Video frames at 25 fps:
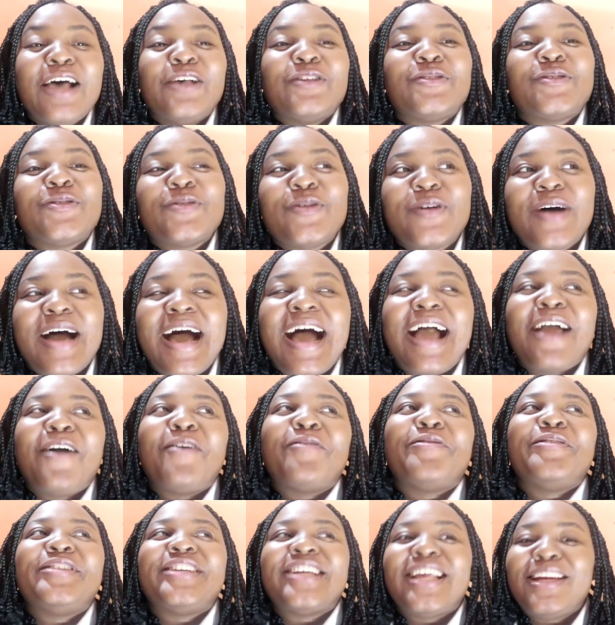so
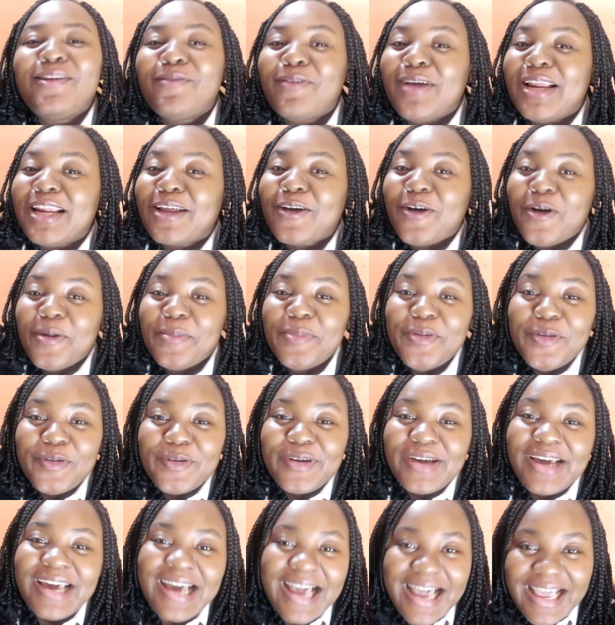i officially welcome
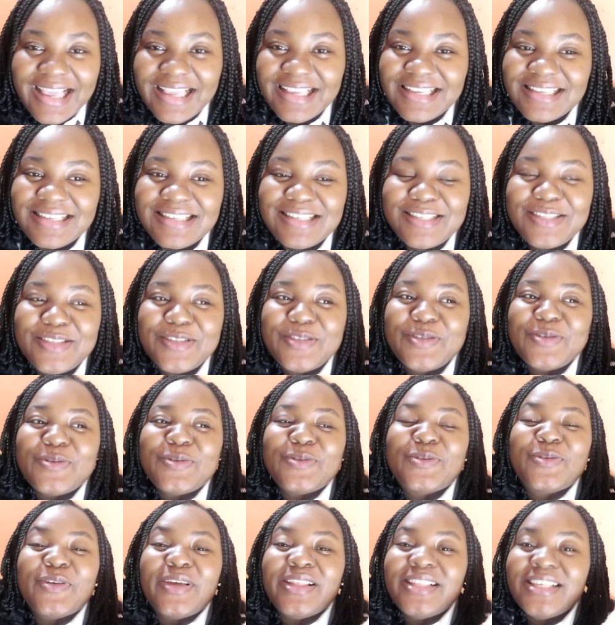you guys
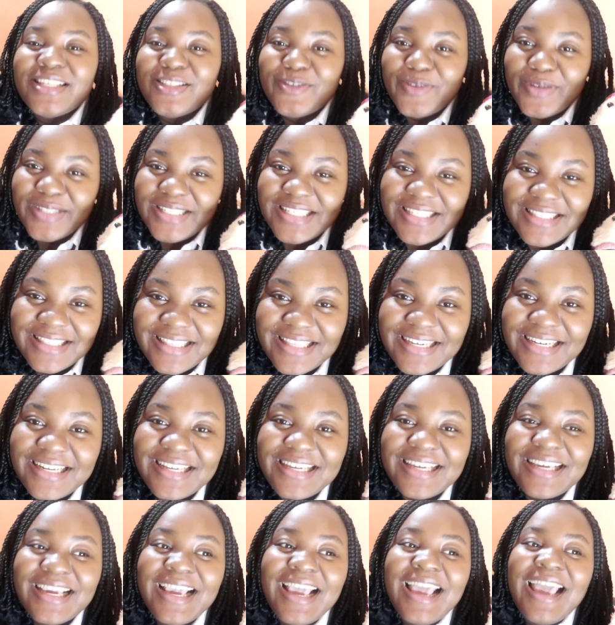to
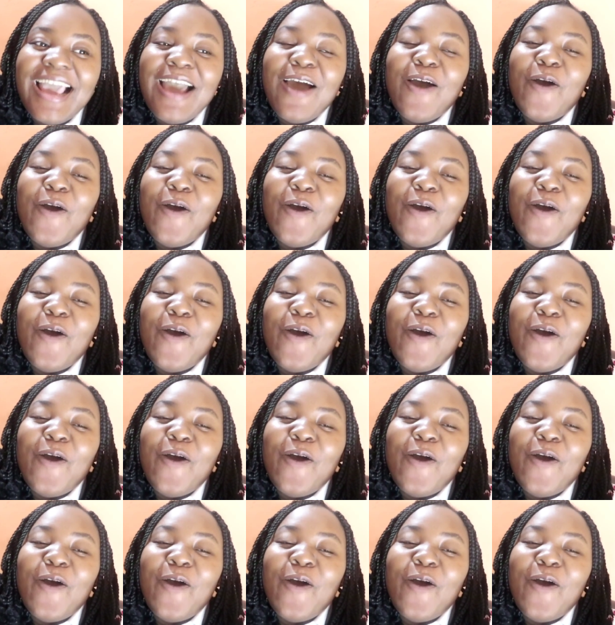2023